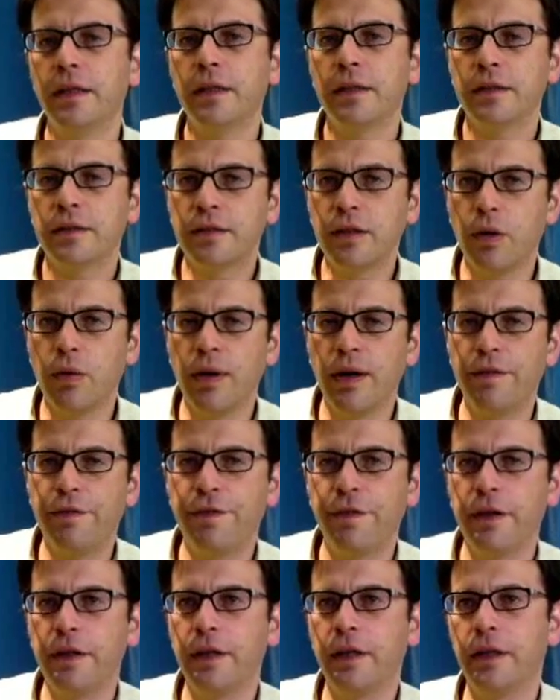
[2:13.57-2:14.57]
Yeah. So
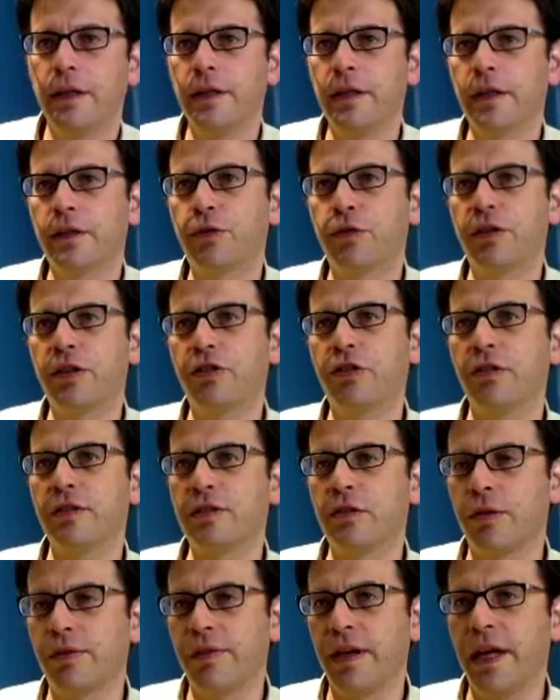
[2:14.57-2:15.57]
if in a traditional
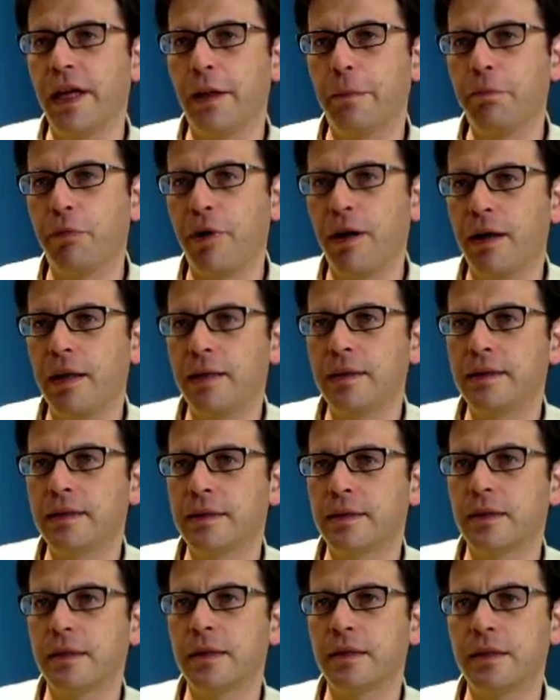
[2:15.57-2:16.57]
sort of
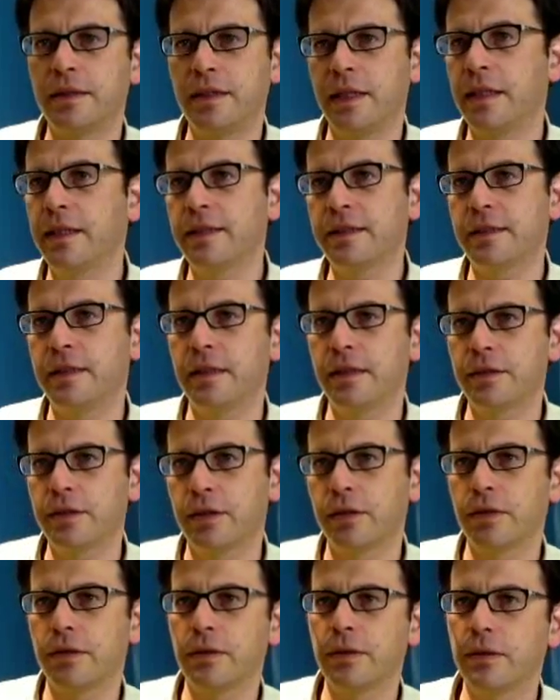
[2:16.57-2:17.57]
enterprise data
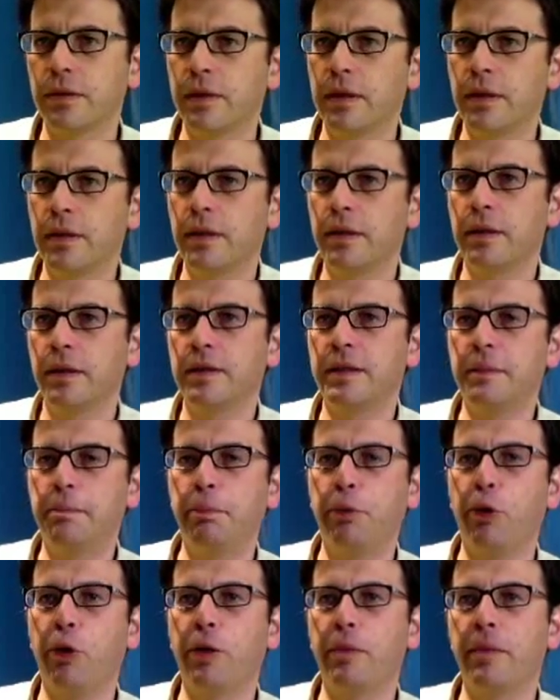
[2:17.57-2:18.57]
center
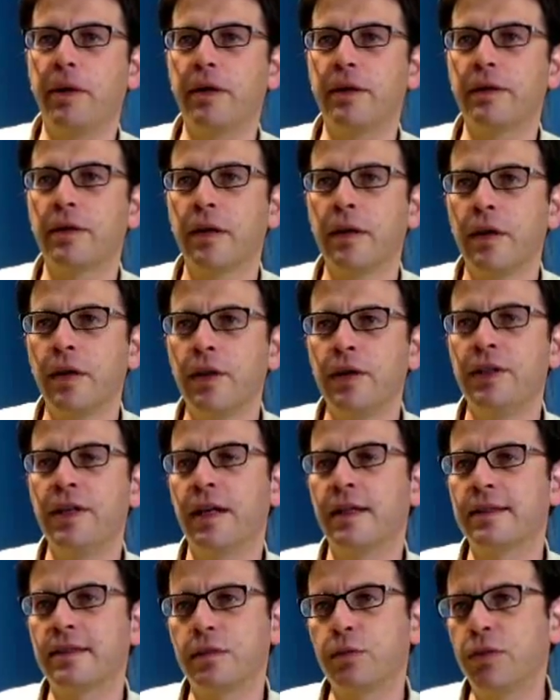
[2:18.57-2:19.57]
deployment,
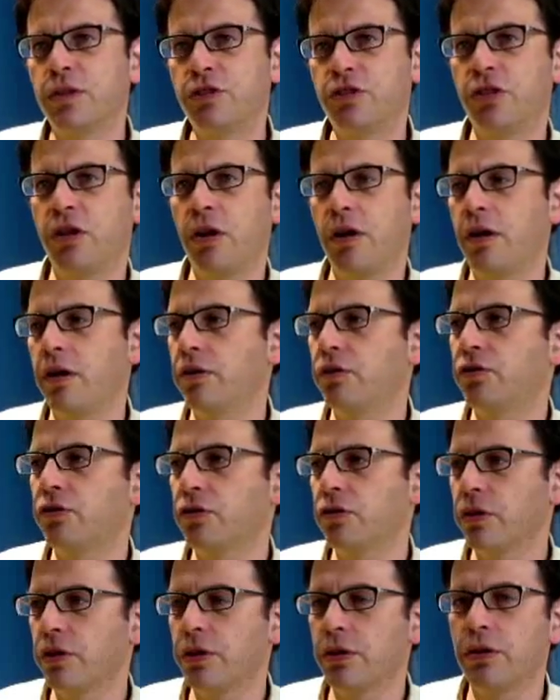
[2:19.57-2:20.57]
yes, we
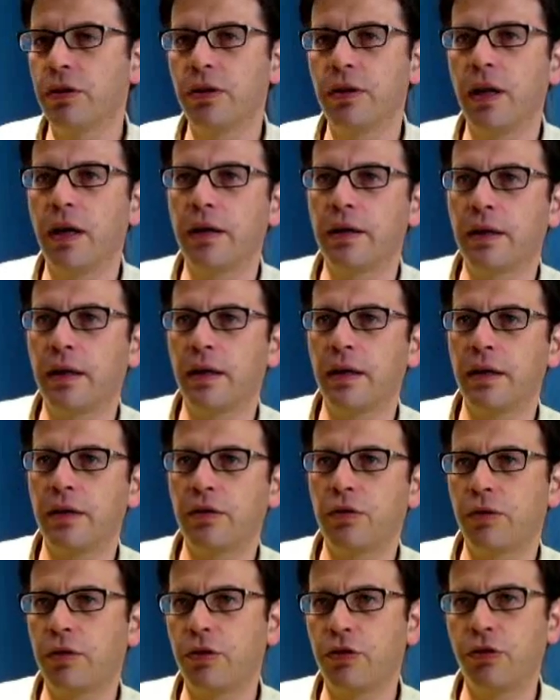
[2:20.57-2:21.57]
charge like a
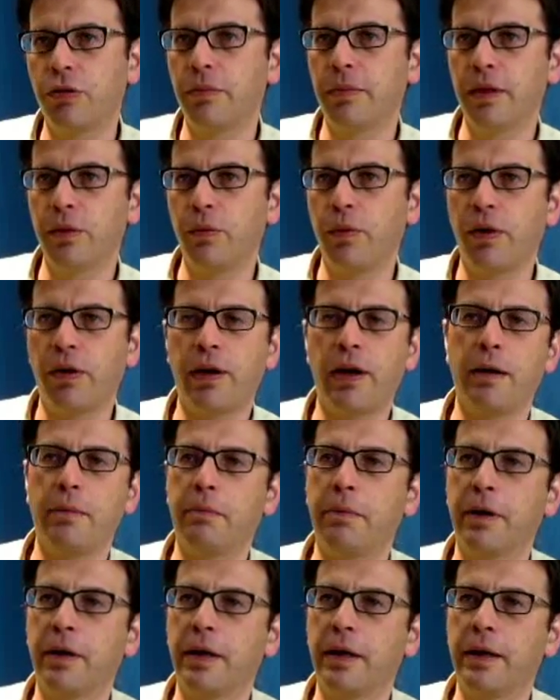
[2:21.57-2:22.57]
traditional middleware
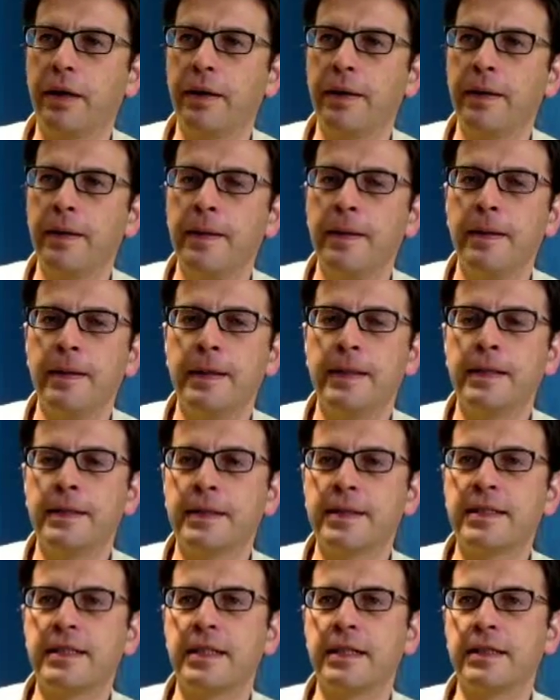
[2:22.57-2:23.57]
company in
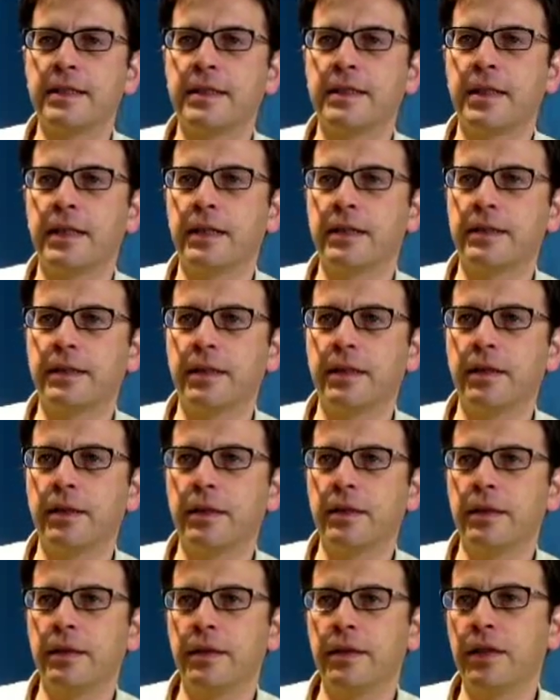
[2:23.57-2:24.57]
the sense that
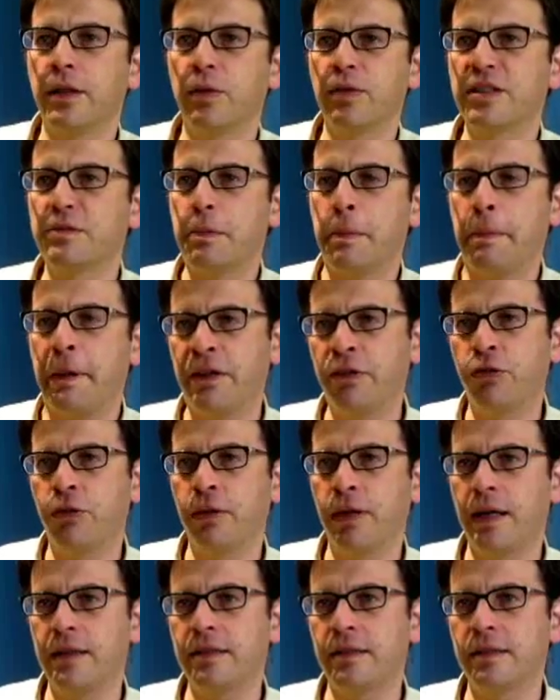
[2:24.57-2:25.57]
it's perpetual
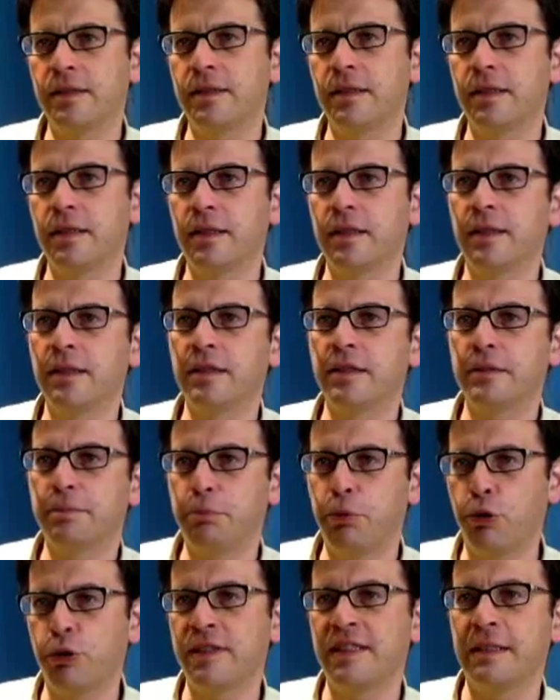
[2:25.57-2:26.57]
licenses
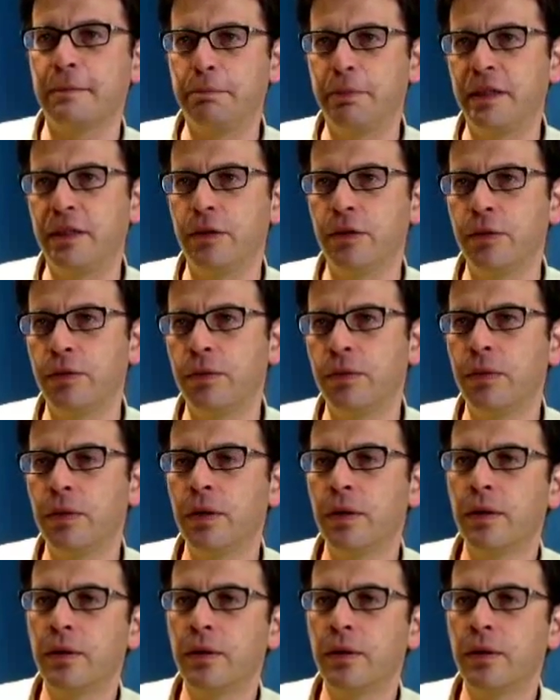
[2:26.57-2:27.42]
per CPU